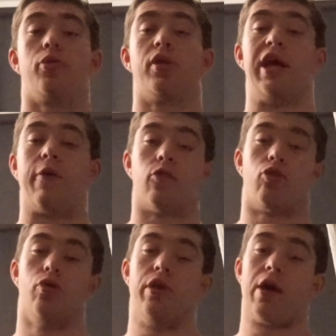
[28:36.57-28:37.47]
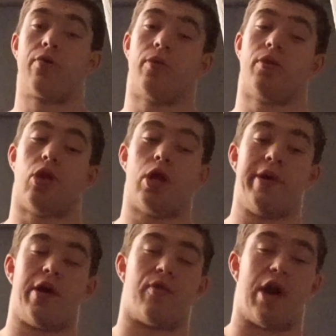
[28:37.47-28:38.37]
still have to do that the other way
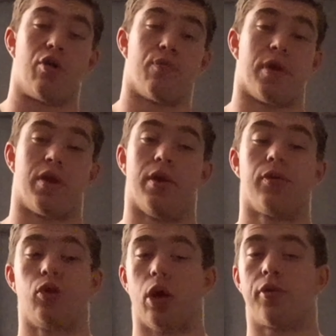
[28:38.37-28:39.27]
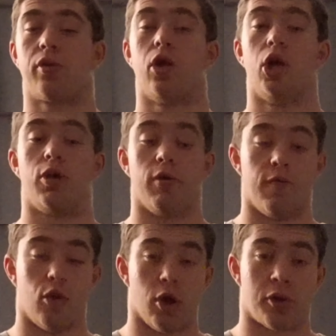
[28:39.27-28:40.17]
around, but it's just
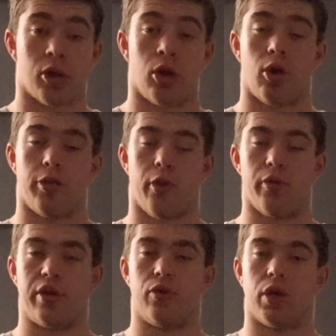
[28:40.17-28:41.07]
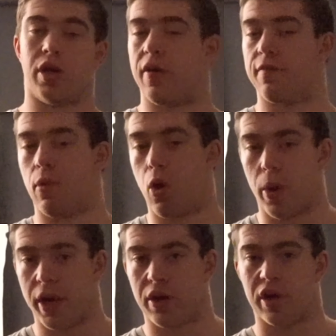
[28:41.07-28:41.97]
reversed so that you can have more
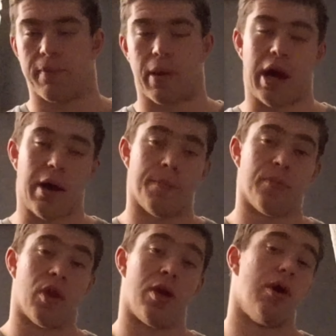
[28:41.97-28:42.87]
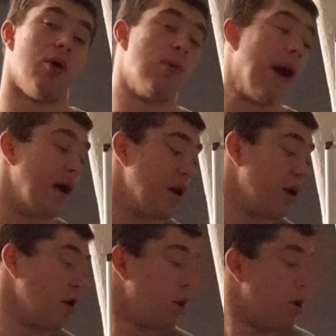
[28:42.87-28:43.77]
weight on the bar, while
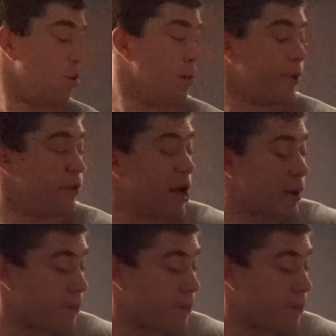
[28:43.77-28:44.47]
when you add a